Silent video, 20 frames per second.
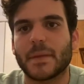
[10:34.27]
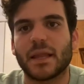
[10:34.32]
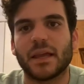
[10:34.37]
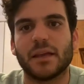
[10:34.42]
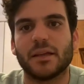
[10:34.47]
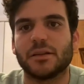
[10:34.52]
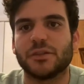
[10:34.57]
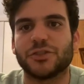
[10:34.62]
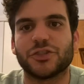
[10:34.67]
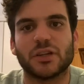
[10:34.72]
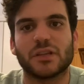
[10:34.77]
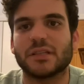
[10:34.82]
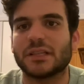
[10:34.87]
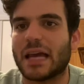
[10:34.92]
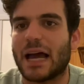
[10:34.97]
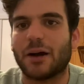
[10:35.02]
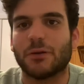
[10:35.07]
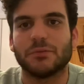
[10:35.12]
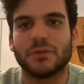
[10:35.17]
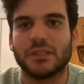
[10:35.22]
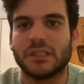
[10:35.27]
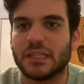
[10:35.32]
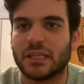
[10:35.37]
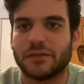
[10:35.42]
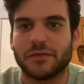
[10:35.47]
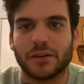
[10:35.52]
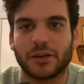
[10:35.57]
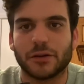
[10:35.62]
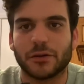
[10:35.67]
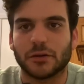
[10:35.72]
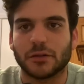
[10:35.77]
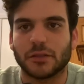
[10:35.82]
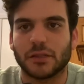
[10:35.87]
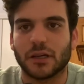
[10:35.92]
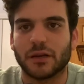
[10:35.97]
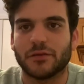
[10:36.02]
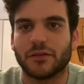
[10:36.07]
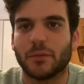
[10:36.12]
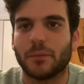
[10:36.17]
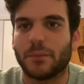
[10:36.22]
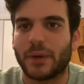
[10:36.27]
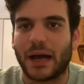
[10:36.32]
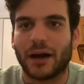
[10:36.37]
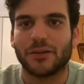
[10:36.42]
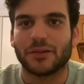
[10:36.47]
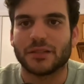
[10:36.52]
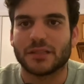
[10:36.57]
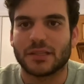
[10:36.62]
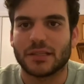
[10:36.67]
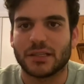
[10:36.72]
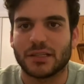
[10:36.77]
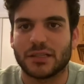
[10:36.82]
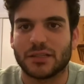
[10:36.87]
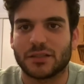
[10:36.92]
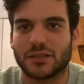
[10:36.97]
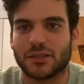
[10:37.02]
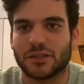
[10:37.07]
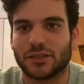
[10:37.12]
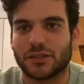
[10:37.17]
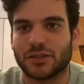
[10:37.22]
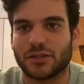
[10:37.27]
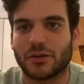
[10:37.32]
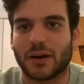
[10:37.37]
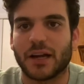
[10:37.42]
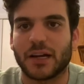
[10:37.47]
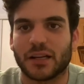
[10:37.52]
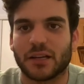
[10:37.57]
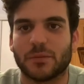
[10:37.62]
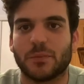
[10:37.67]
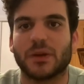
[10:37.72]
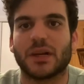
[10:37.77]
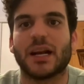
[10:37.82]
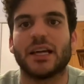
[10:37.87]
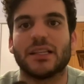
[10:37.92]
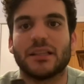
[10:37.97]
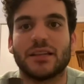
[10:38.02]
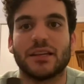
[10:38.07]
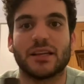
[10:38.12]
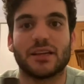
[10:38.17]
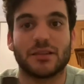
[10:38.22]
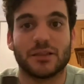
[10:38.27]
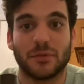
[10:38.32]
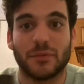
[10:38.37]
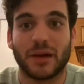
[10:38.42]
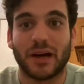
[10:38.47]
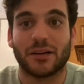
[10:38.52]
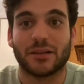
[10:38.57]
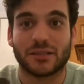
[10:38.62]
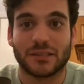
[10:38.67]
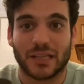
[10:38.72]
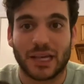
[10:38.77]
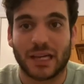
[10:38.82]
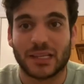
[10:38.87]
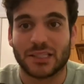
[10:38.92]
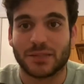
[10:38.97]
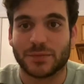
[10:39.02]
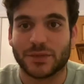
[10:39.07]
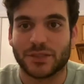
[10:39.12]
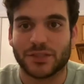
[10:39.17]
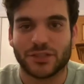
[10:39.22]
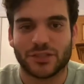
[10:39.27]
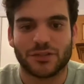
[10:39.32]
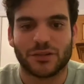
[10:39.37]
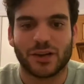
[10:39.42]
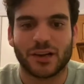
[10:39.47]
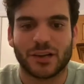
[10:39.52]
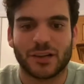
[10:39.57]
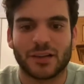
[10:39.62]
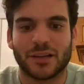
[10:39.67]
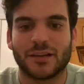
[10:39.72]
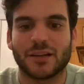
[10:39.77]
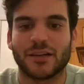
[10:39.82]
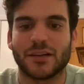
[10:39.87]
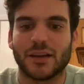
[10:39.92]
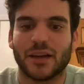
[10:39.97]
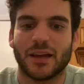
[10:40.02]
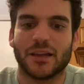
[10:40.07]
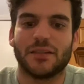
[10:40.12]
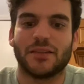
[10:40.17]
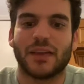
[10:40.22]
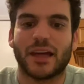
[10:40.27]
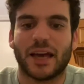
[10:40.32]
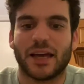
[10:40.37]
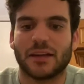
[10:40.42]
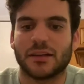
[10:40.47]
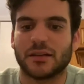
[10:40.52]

just how difficult of a balance it is to strike. But I think the balance has been struck in that